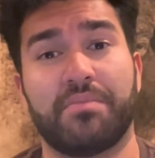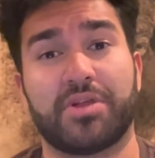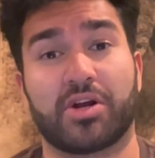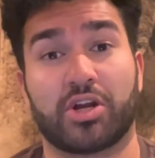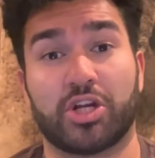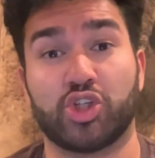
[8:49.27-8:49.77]
They're
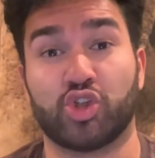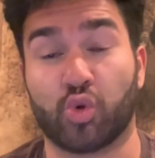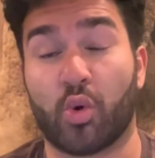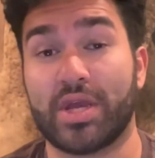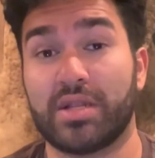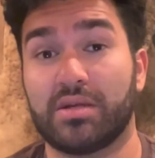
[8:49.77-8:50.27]
going to
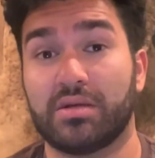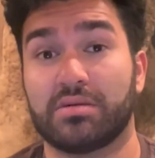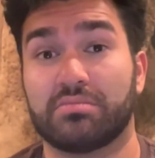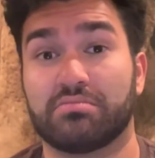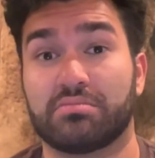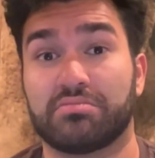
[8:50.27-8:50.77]
join
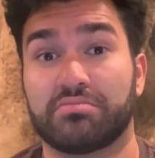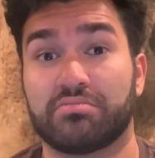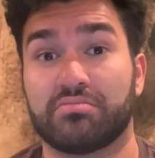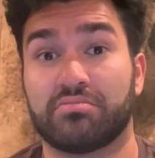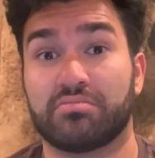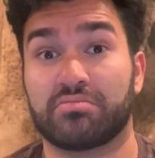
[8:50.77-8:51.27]

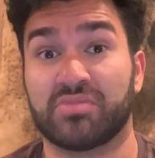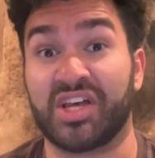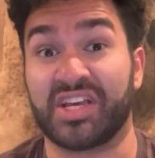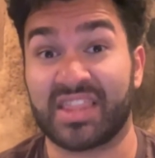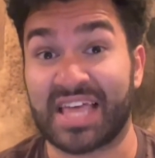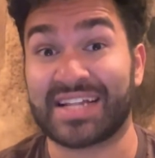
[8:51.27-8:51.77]

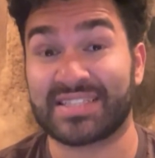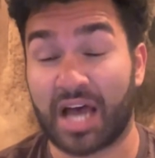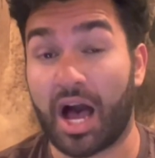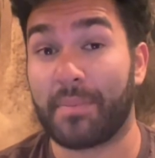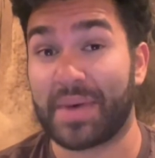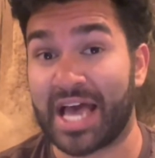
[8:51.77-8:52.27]
that
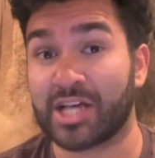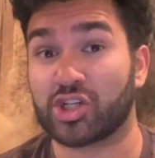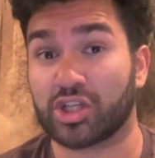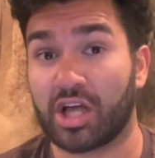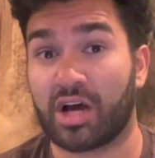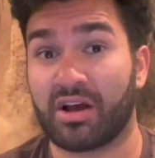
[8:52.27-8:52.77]
top
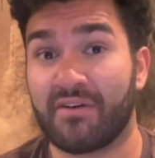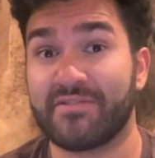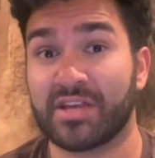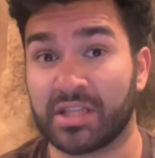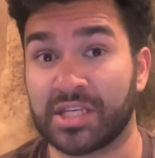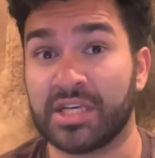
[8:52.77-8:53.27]
echelon of
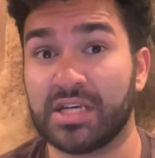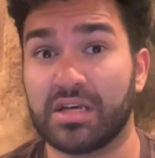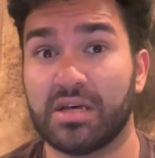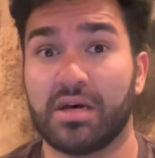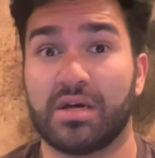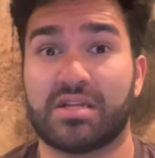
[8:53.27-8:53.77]
the
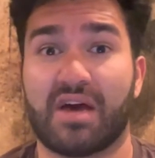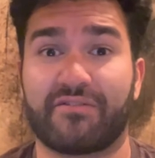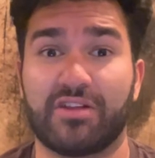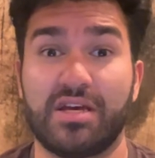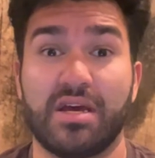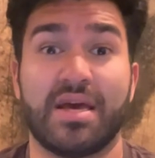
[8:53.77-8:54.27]
league,
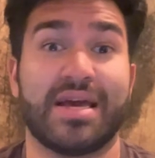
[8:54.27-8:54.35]
definitely.